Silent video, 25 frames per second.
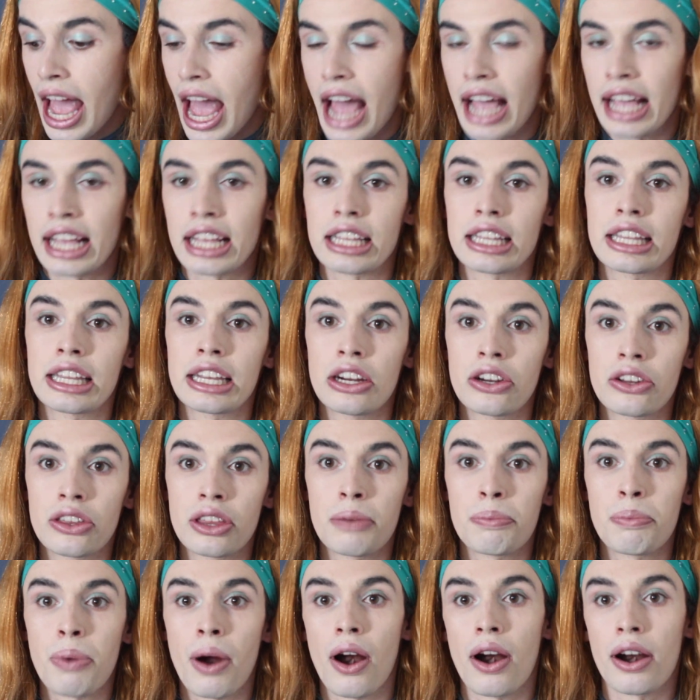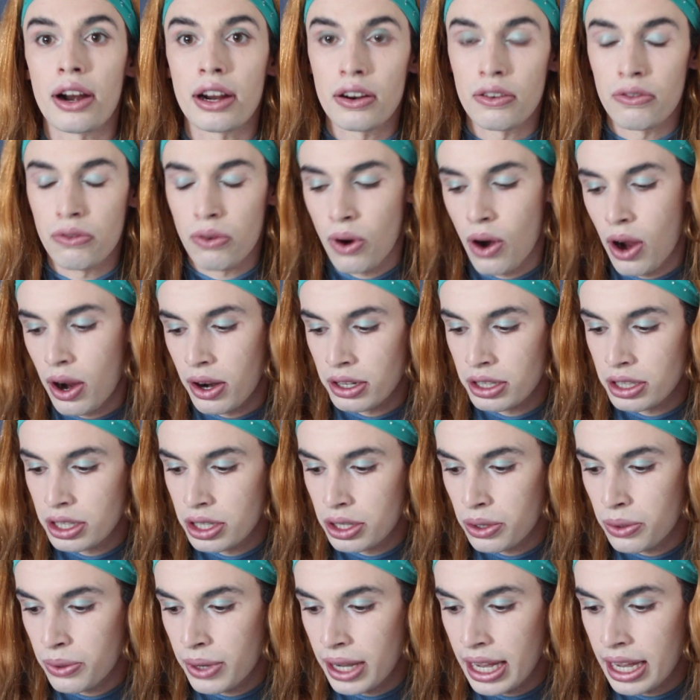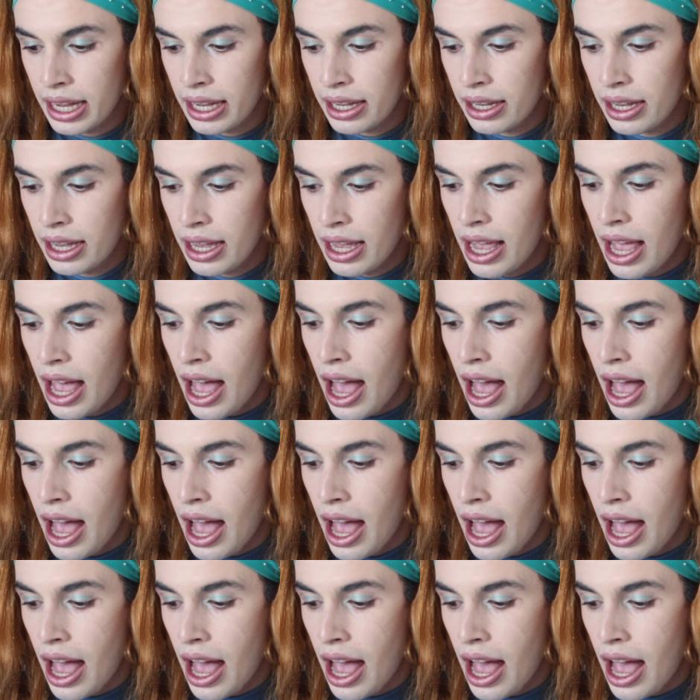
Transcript: and cleared the park of wrongdoing.